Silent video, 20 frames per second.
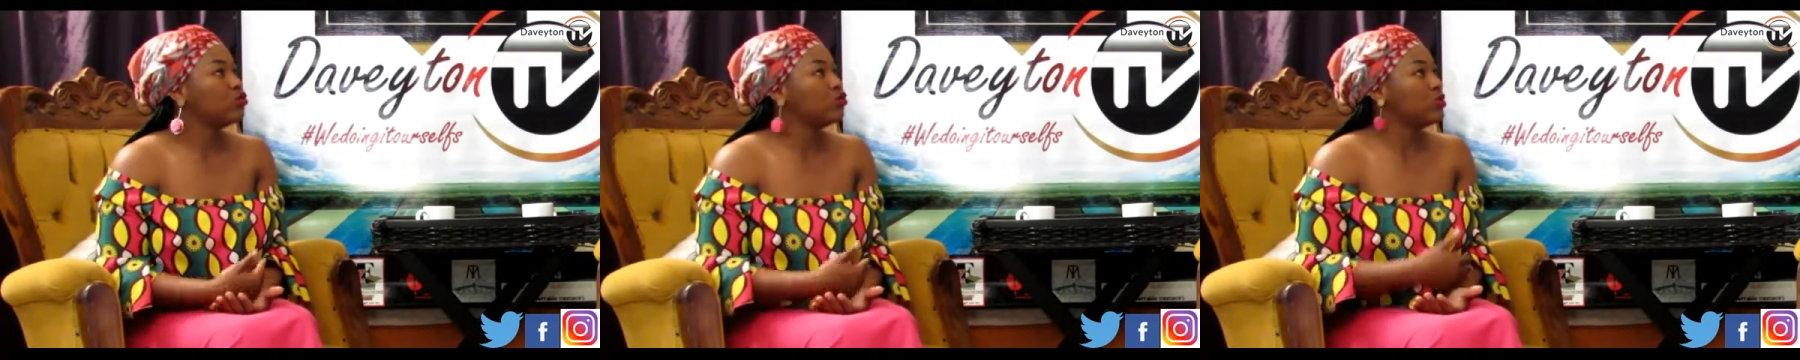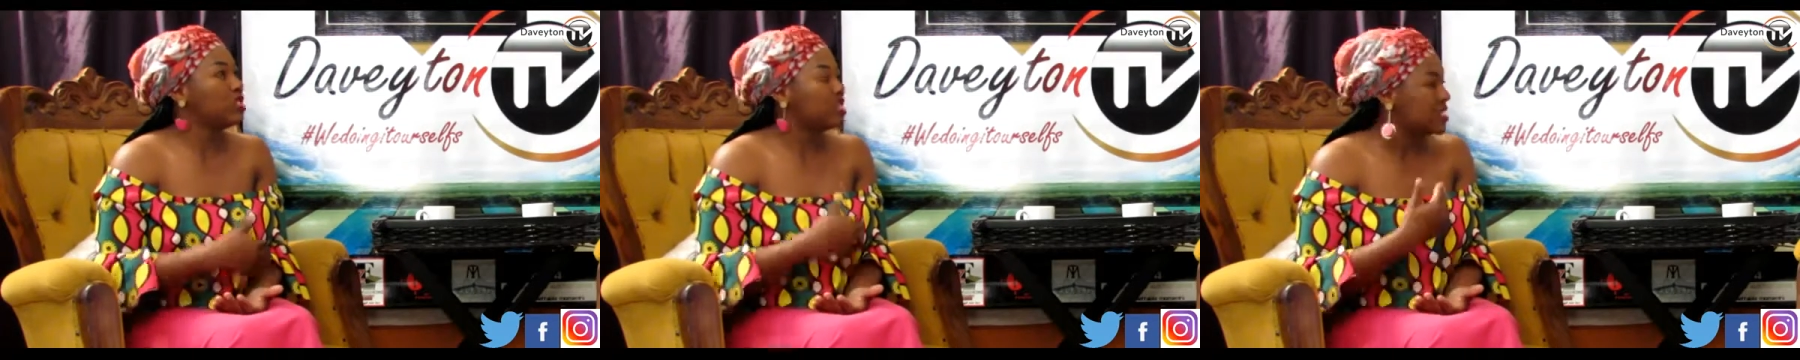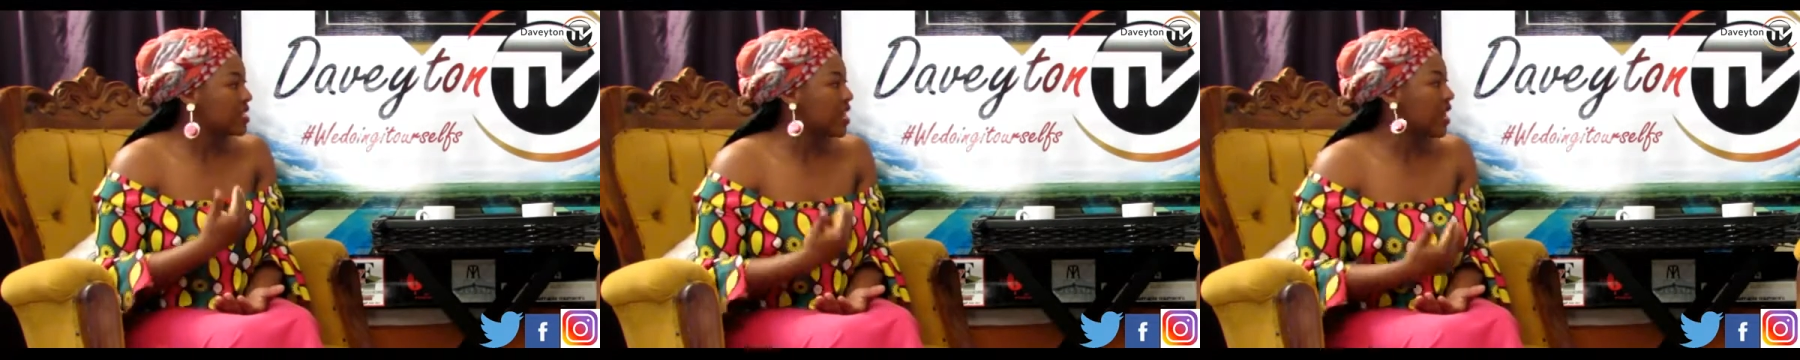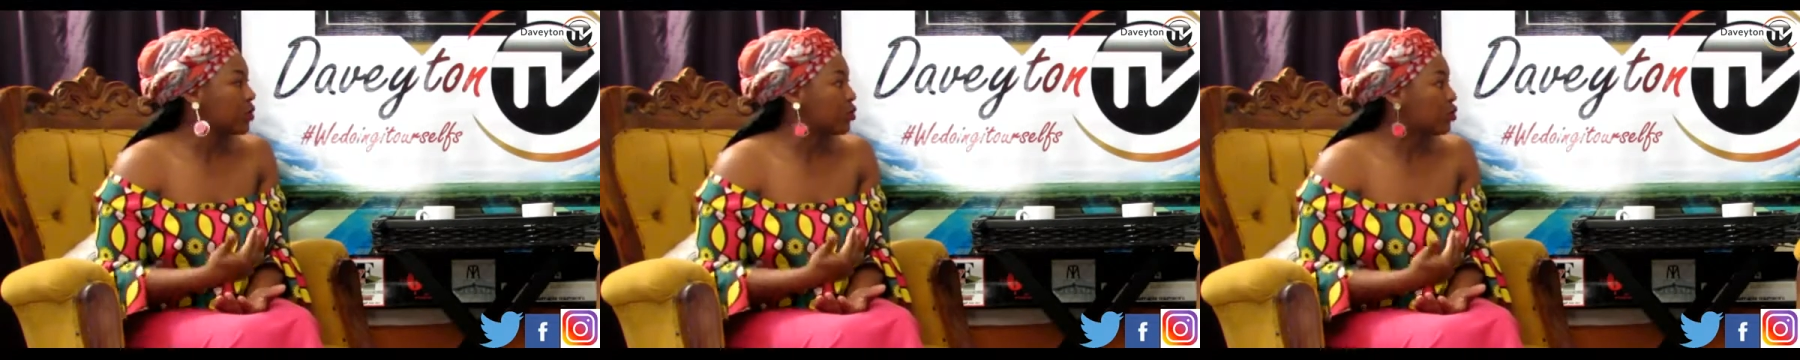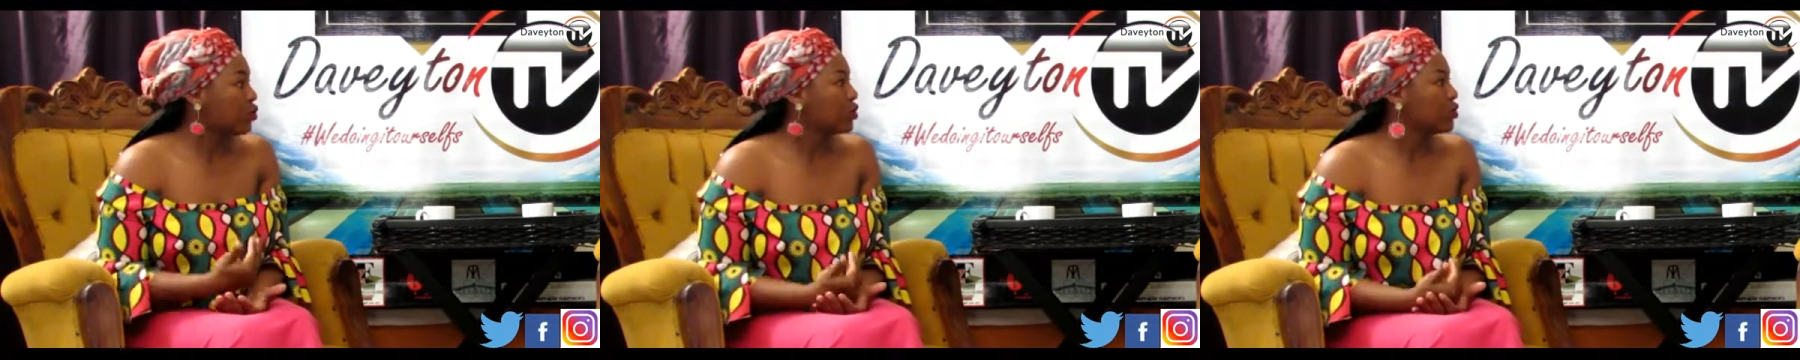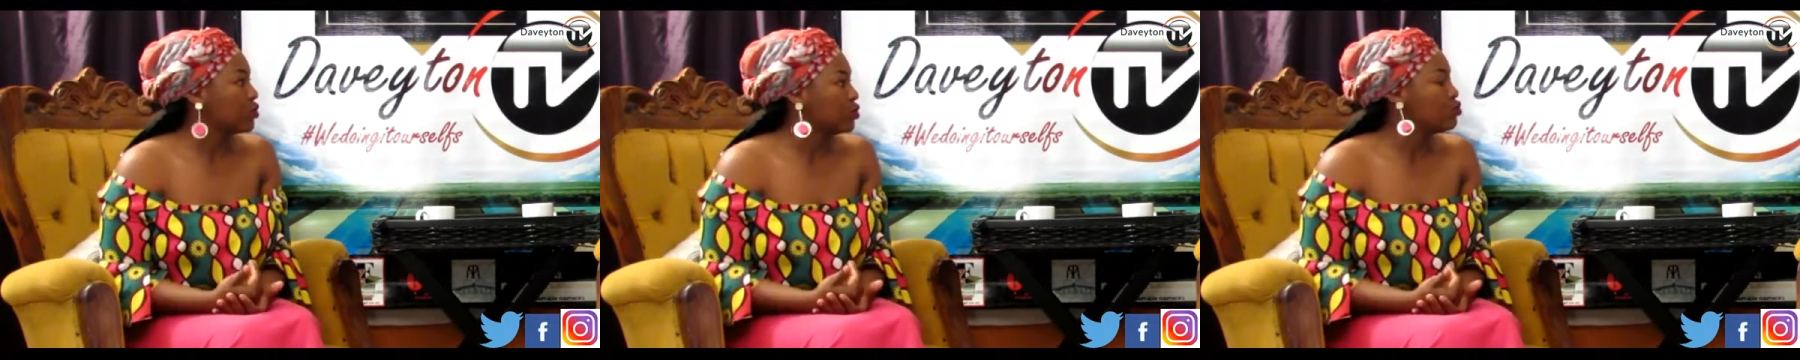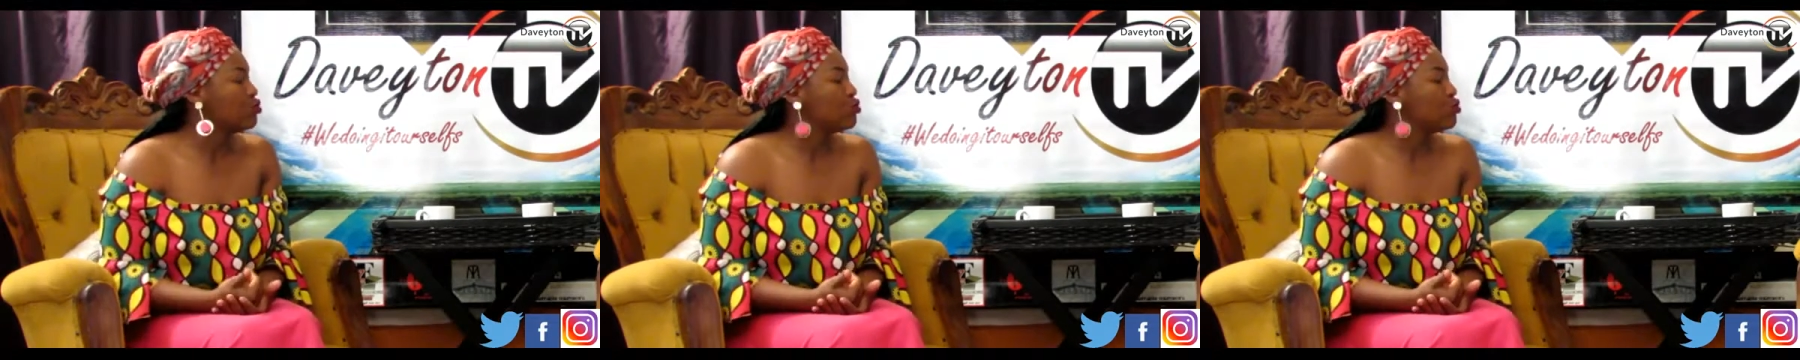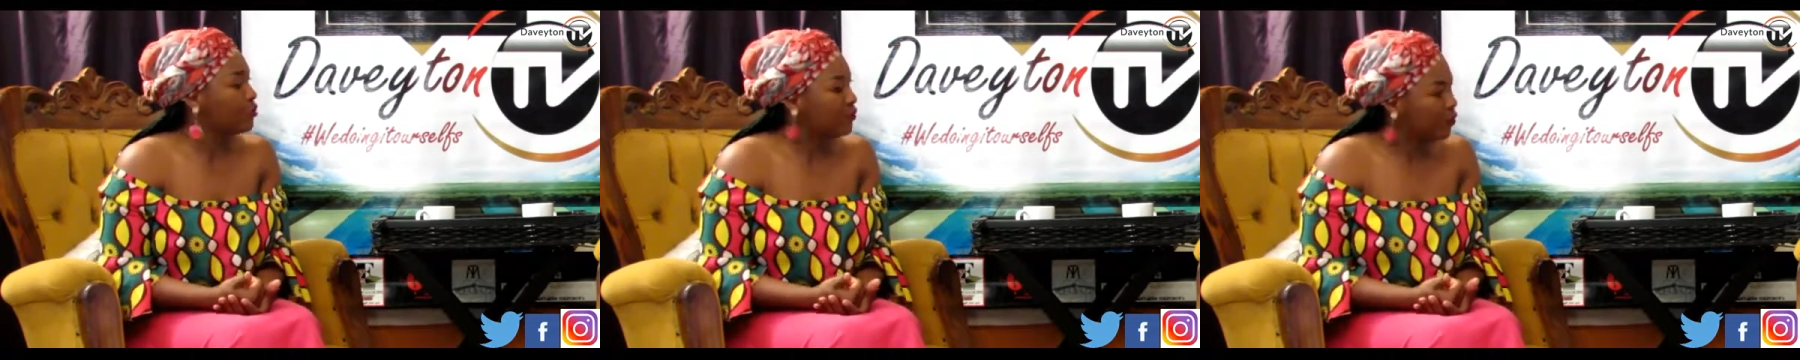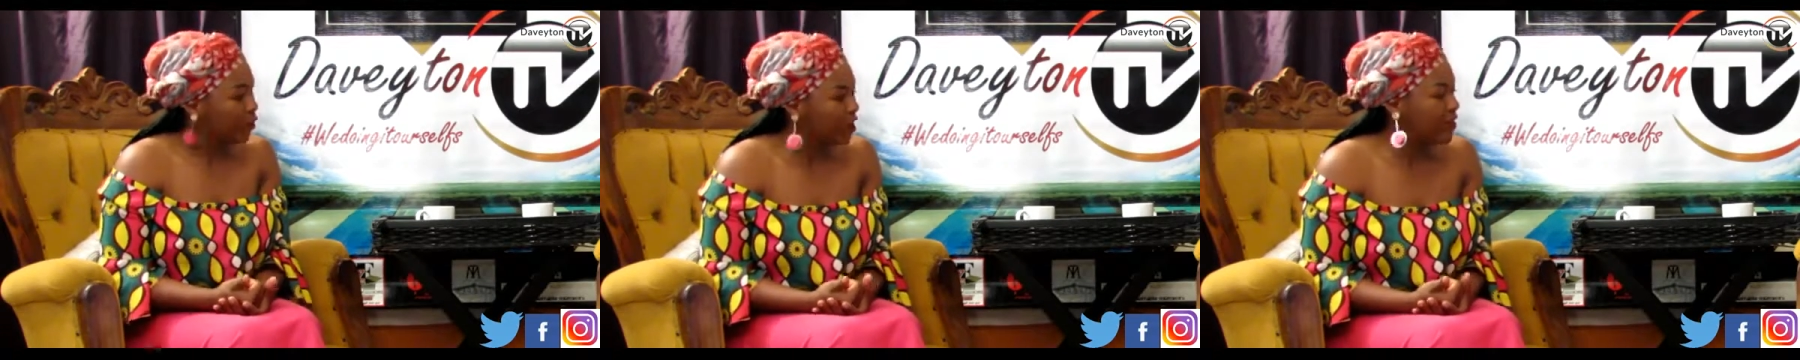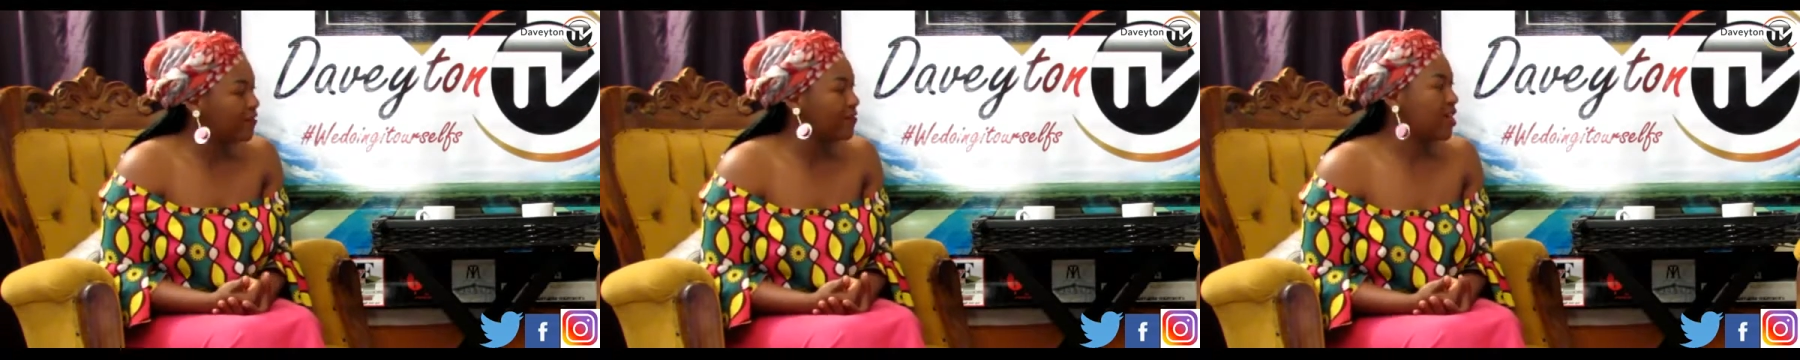decide do you forgive